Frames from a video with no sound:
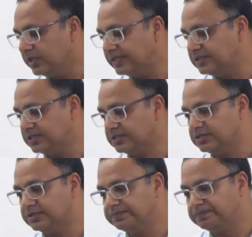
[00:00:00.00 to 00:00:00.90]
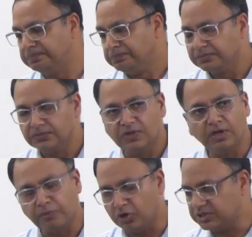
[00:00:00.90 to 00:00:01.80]
Next is,
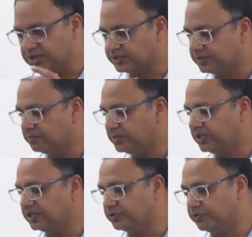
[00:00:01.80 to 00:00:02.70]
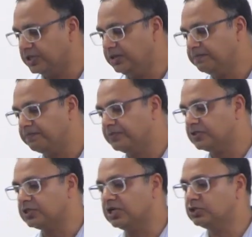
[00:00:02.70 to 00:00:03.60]
the process begins with
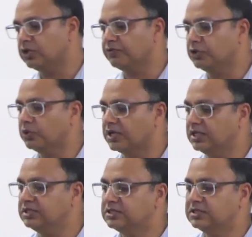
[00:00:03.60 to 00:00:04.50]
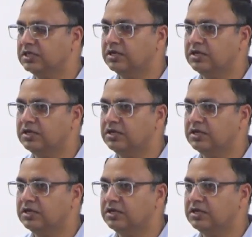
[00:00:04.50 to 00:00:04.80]
search of new drugs,